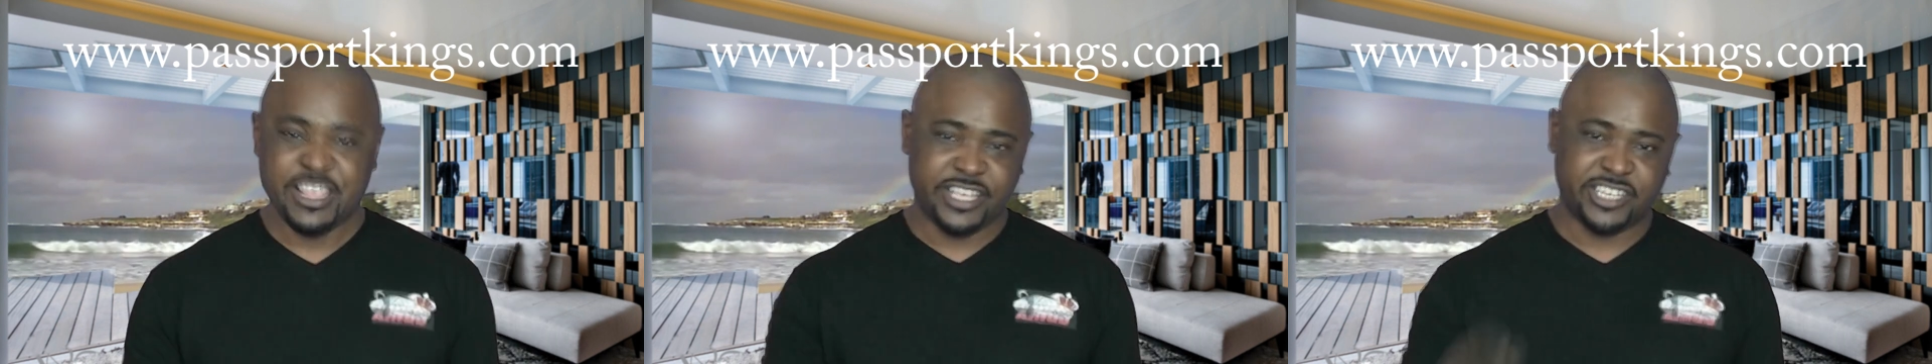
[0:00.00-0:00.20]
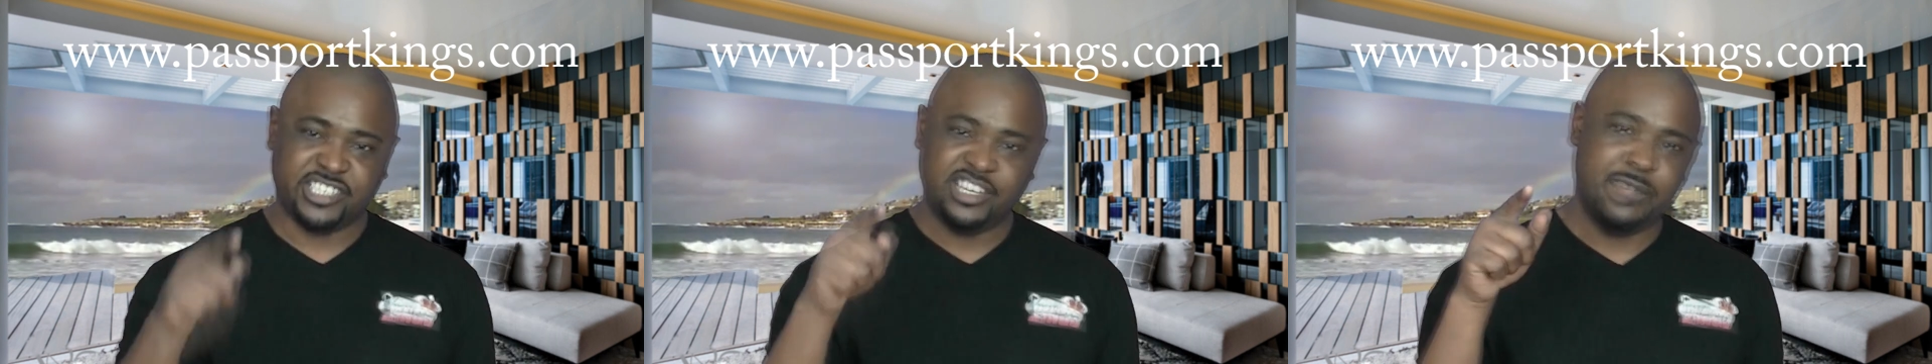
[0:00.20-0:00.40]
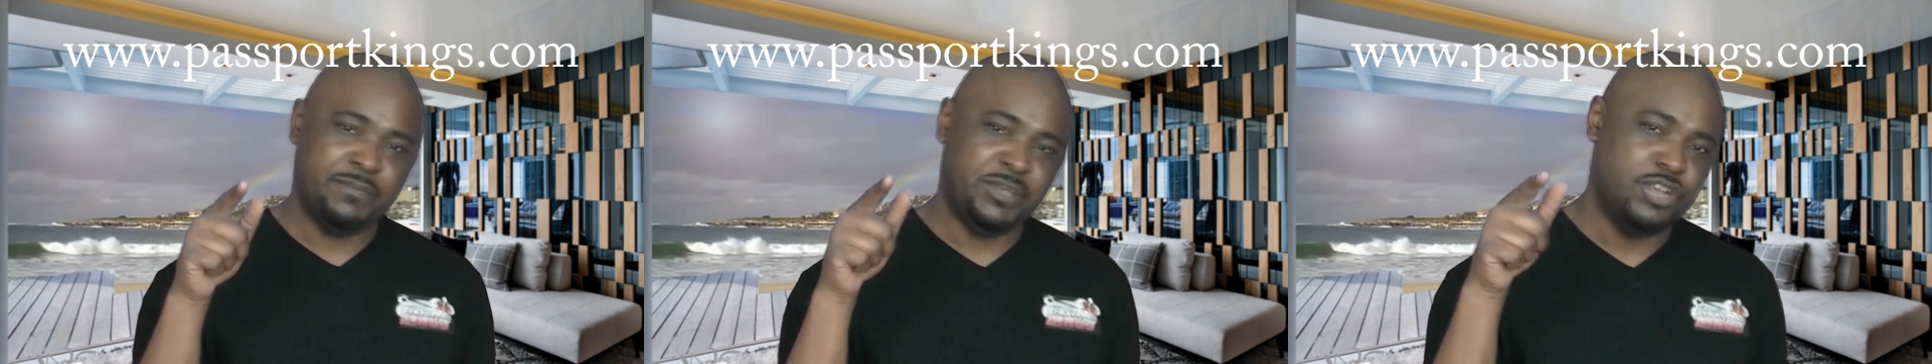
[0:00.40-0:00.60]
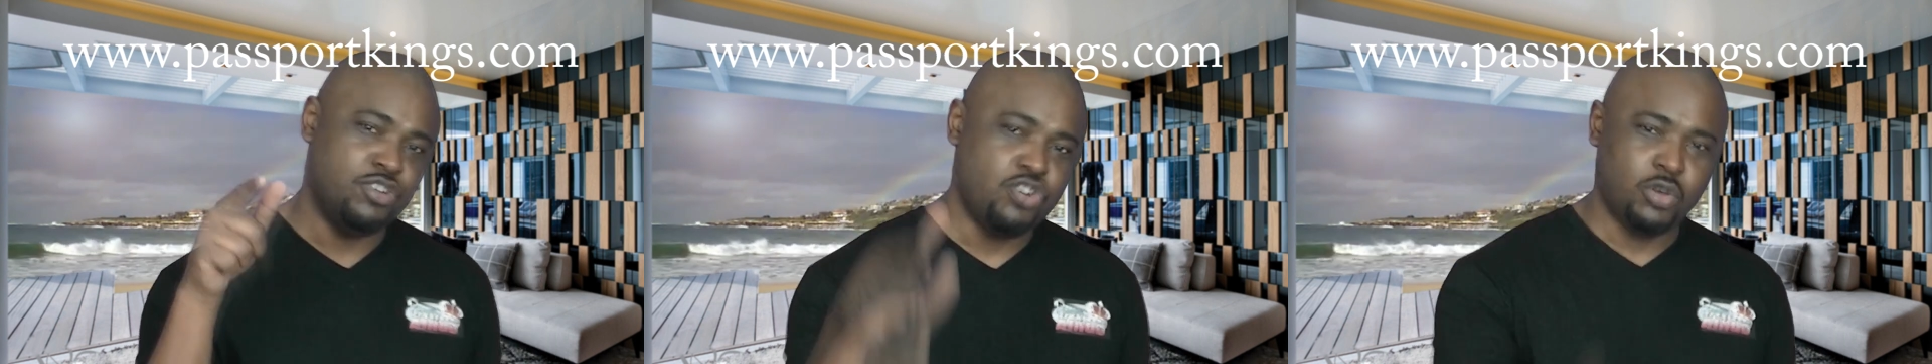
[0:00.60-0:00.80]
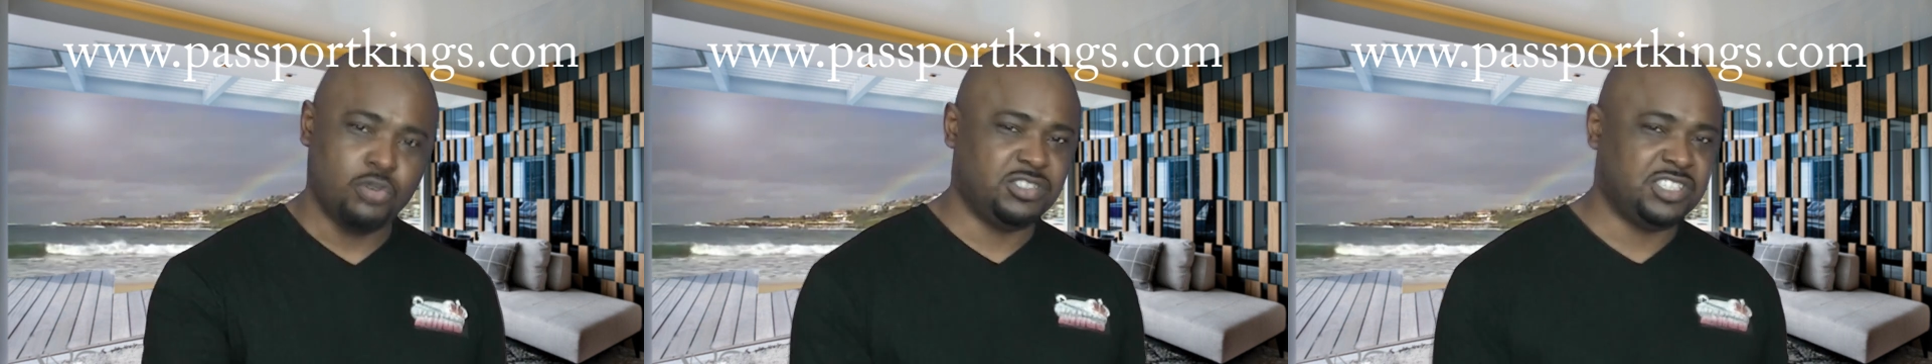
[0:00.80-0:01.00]
There shouldn't be
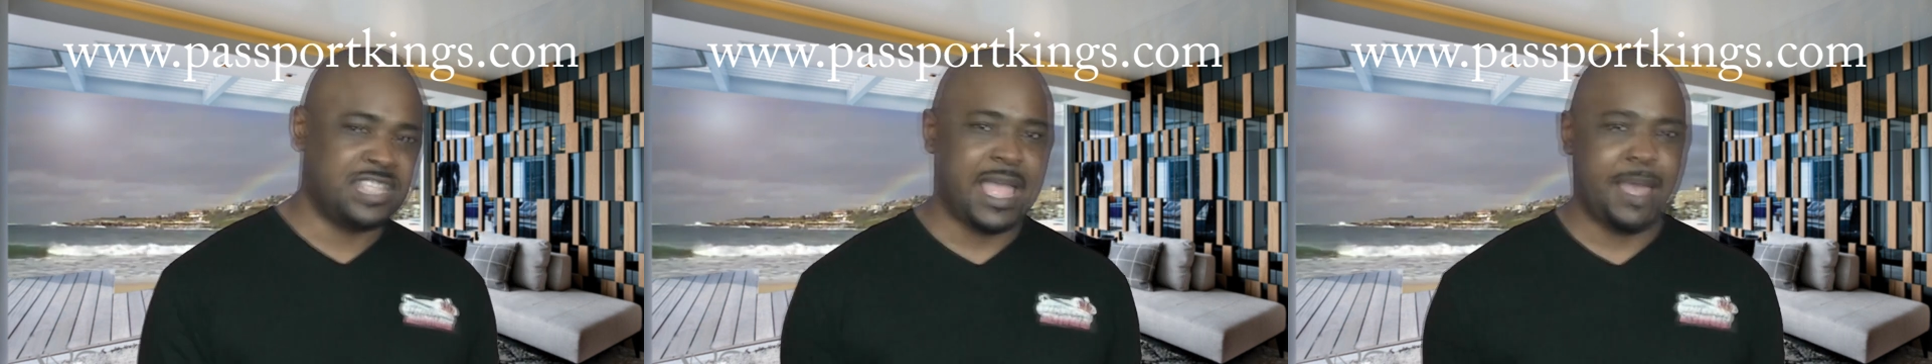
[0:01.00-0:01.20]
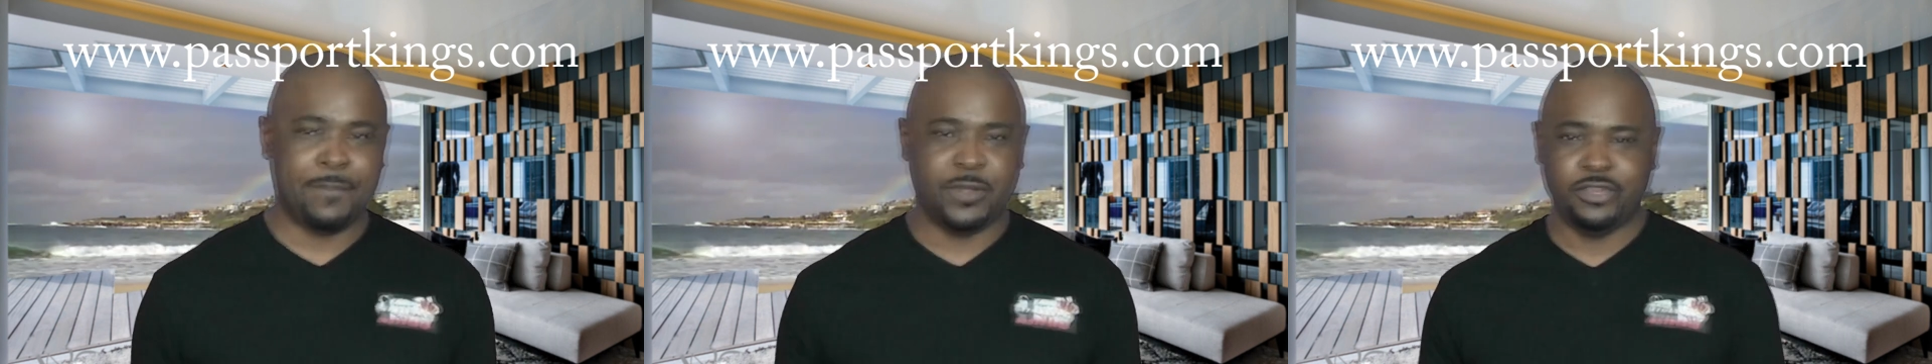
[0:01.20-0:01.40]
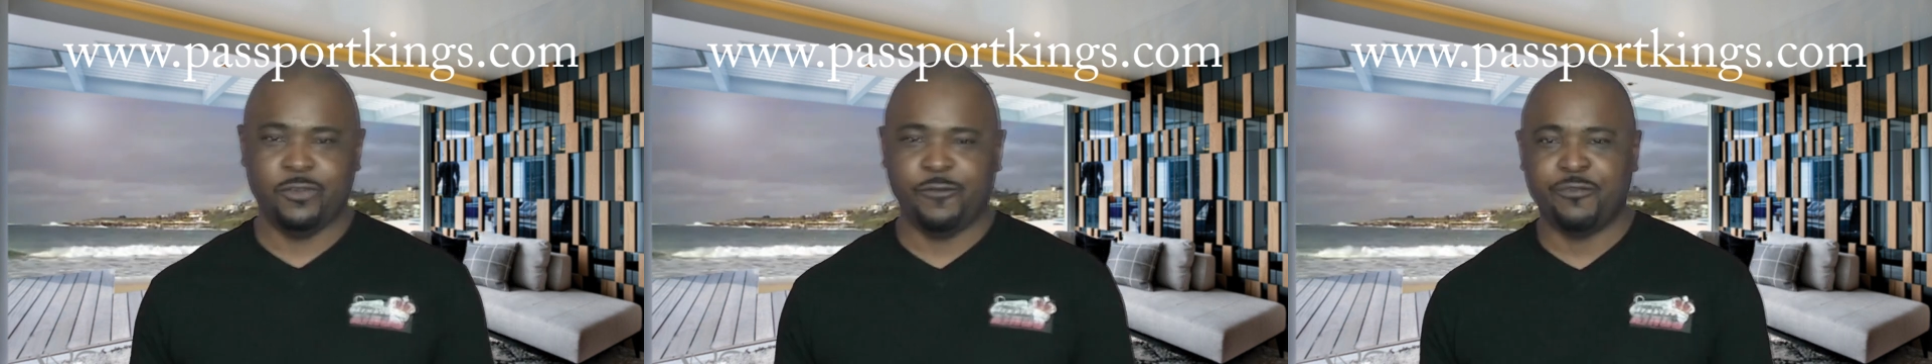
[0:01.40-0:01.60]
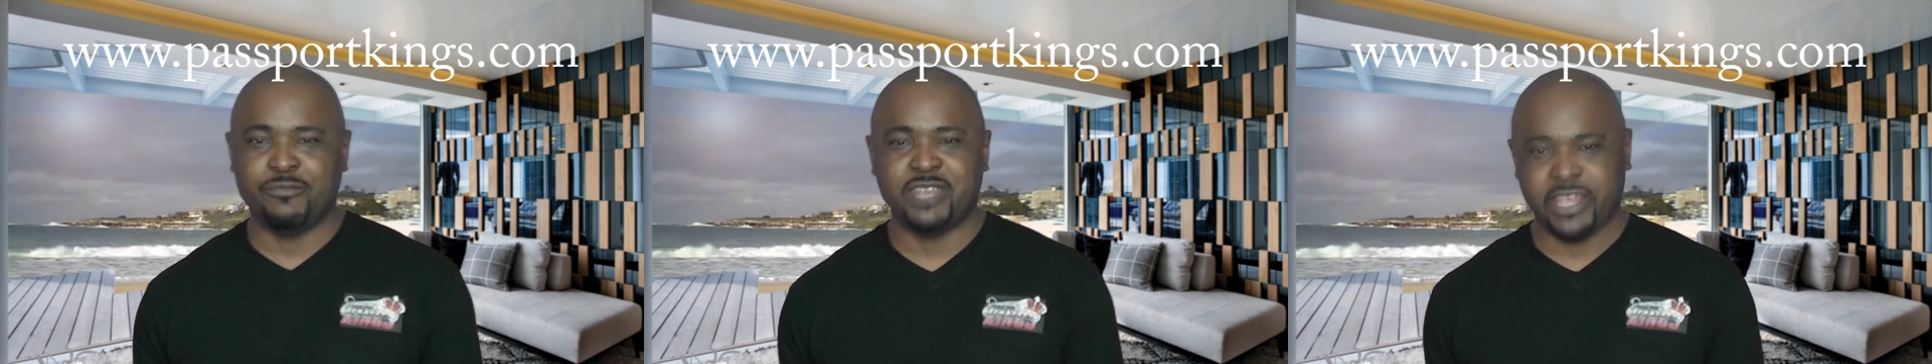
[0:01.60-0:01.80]
no stopping you from